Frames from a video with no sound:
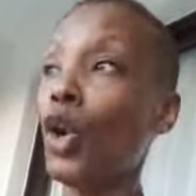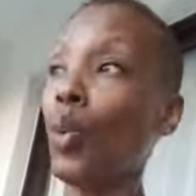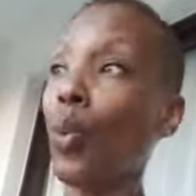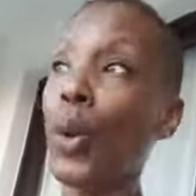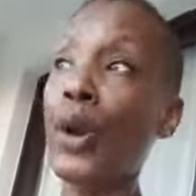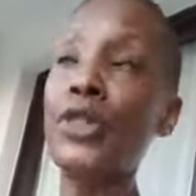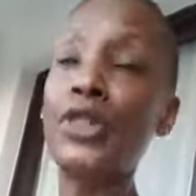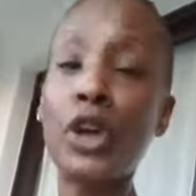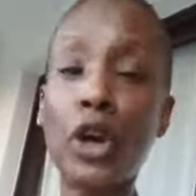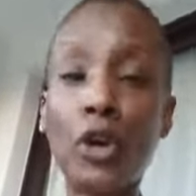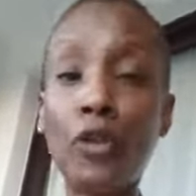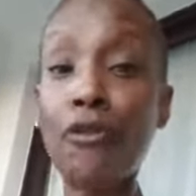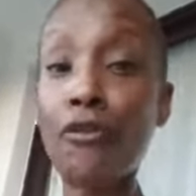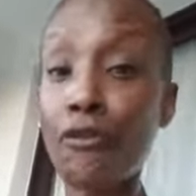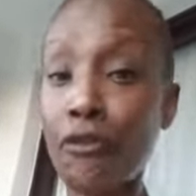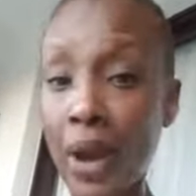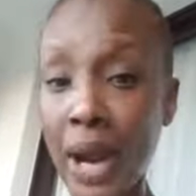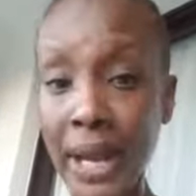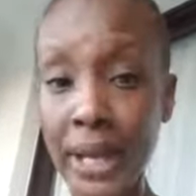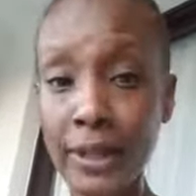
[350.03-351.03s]
with her
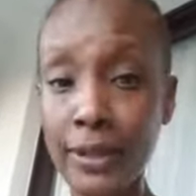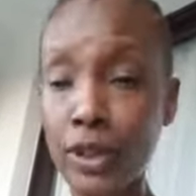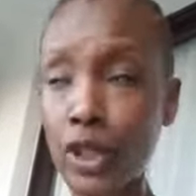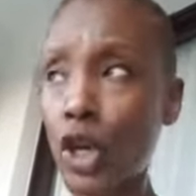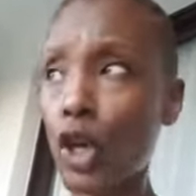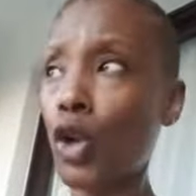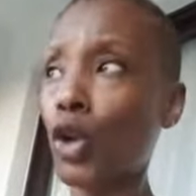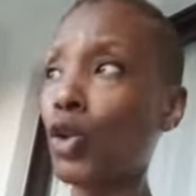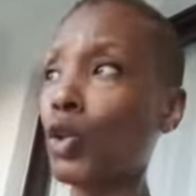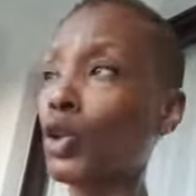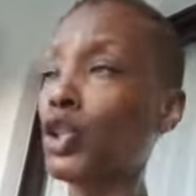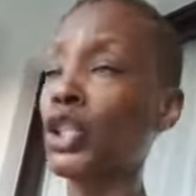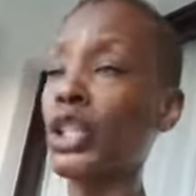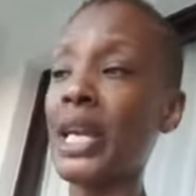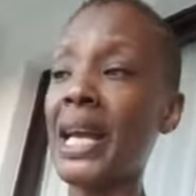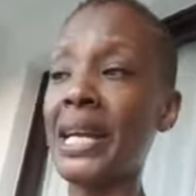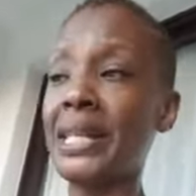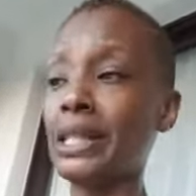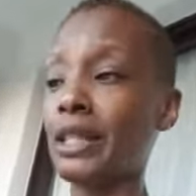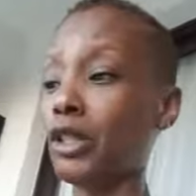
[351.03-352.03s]
friends who
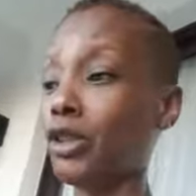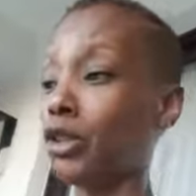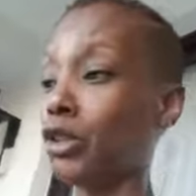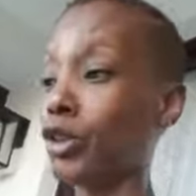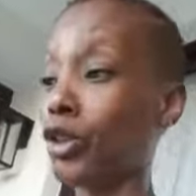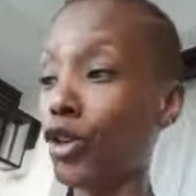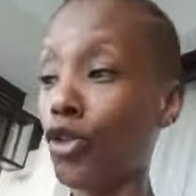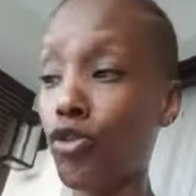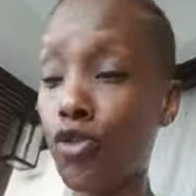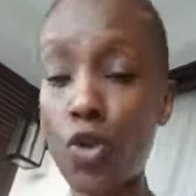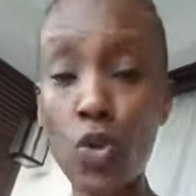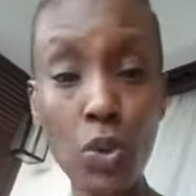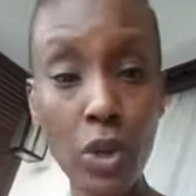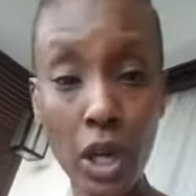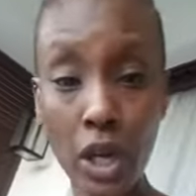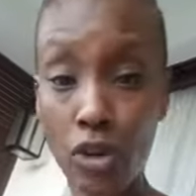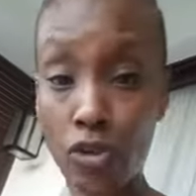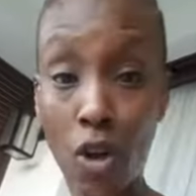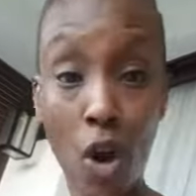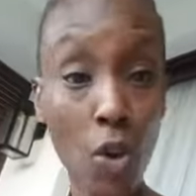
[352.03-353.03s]
she has
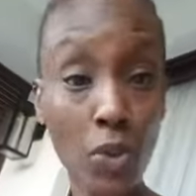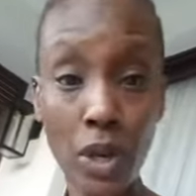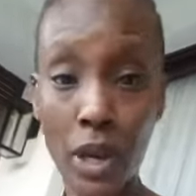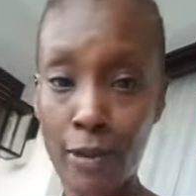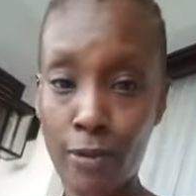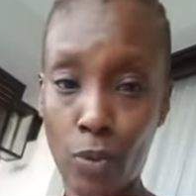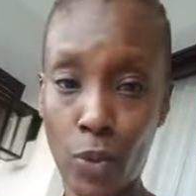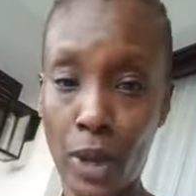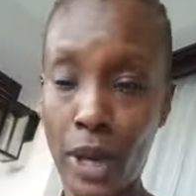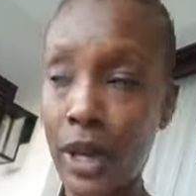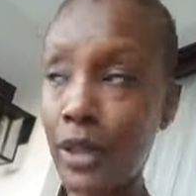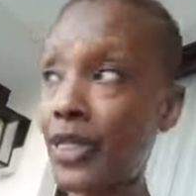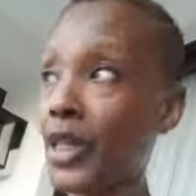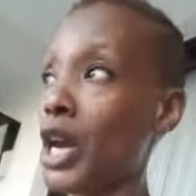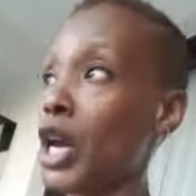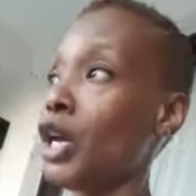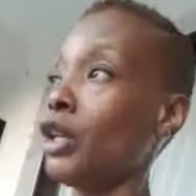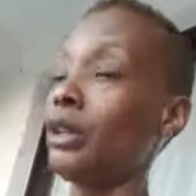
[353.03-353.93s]
grown up with,